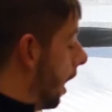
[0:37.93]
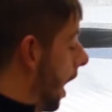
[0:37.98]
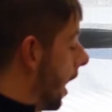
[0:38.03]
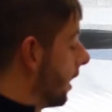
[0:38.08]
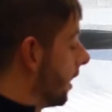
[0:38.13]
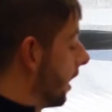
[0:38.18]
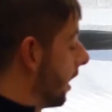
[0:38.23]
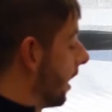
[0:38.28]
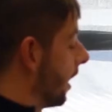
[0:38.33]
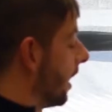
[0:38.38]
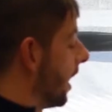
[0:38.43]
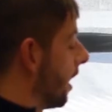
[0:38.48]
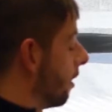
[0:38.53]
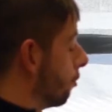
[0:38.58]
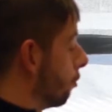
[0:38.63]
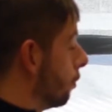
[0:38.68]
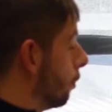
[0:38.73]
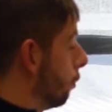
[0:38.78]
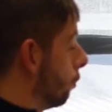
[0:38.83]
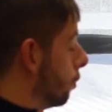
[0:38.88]
Under the
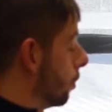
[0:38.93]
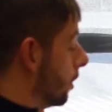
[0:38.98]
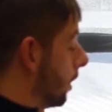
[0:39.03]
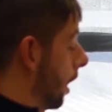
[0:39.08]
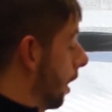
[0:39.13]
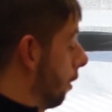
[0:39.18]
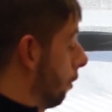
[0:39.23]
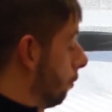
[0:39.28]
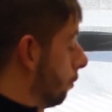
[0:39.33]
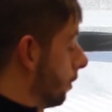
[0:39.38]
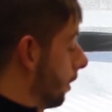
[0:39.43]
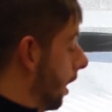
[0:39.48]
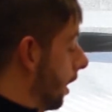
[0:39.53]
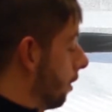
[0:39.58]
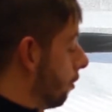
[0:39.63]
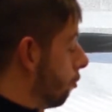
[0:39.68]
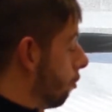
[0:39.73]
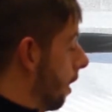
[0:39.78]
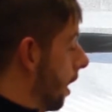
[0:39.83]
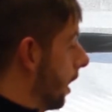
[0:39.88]
National Skills
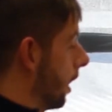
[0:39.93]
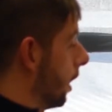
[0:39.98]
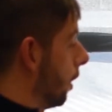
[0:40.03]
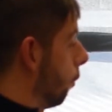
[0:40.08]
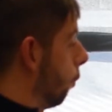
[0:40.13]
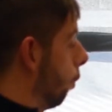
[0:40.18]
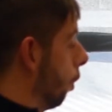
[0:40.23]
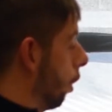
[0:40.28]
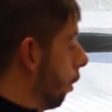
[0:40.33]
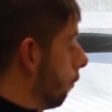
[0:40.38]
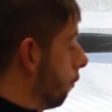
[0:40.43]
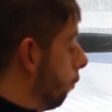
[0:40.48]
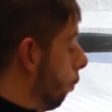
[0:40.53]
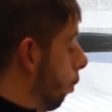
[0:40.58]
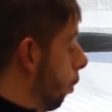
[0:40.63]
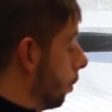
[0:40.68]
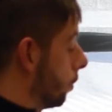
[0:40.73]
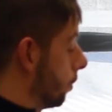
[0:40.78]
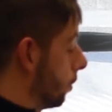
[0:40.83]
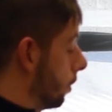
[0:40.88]
and Training
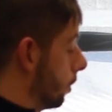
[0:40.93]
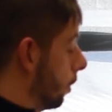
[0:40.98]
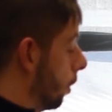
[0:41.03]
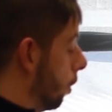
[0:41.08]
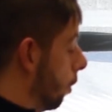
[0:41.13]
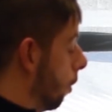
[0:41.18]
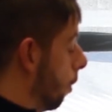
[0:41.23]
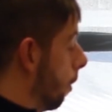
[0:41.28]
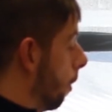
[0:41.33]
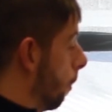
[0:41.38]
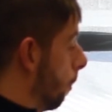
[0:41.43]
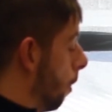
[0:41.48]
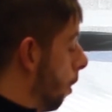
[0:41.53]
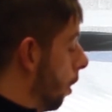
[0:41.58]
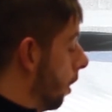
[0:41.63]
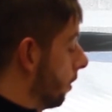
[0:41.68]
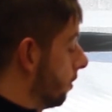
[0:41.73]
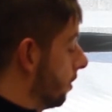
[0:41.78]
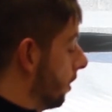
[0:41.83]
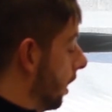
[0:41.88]
Workforce
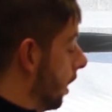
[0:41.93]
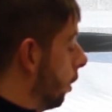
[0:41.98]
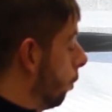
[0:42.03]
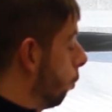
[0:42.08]
policy,